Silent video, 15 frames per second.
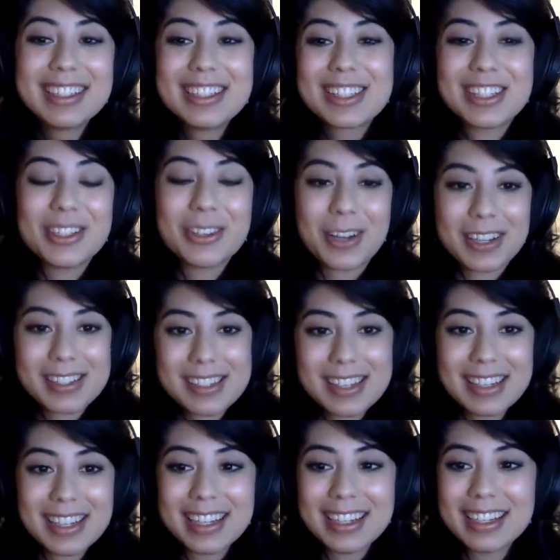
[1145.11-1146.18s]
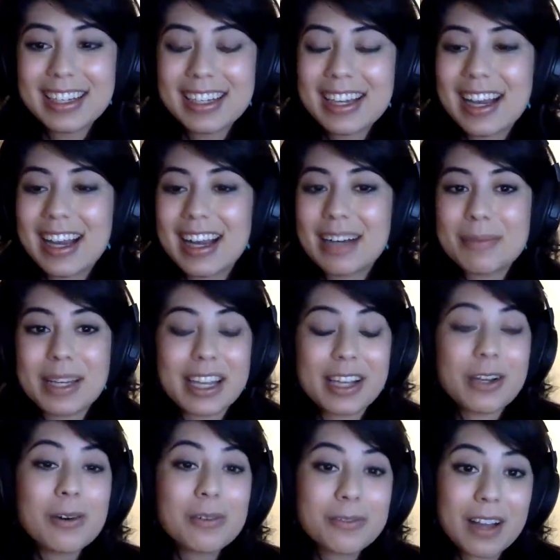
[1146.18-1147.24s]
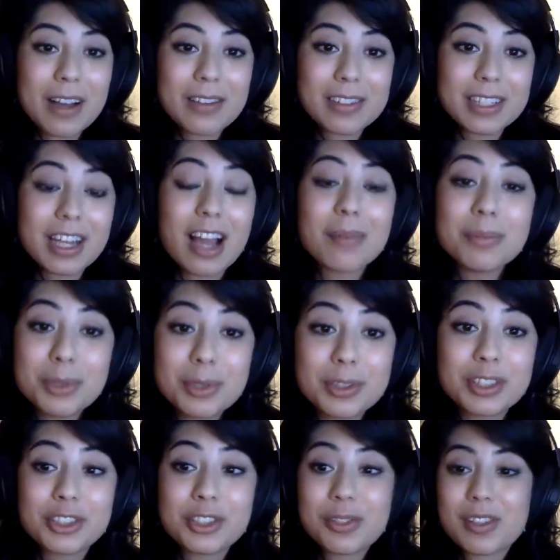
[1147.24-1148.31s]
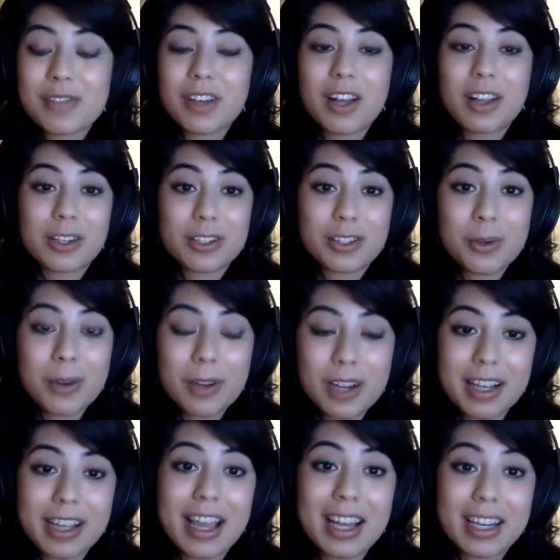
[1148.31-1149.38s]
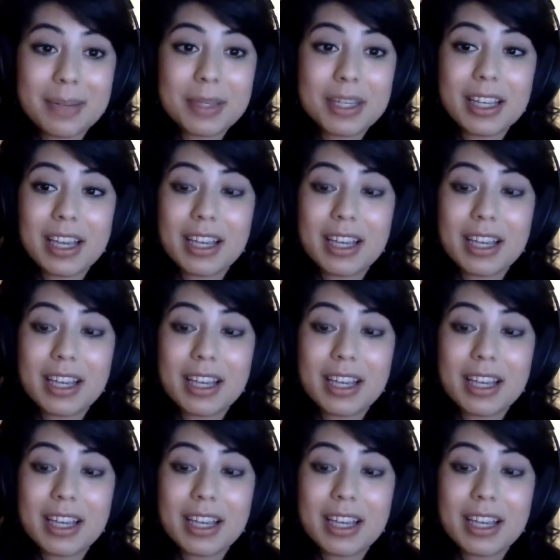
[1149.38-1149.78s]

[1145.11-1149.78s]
to New York City and I co-founded Amud, the Jews of Color Torah Academy.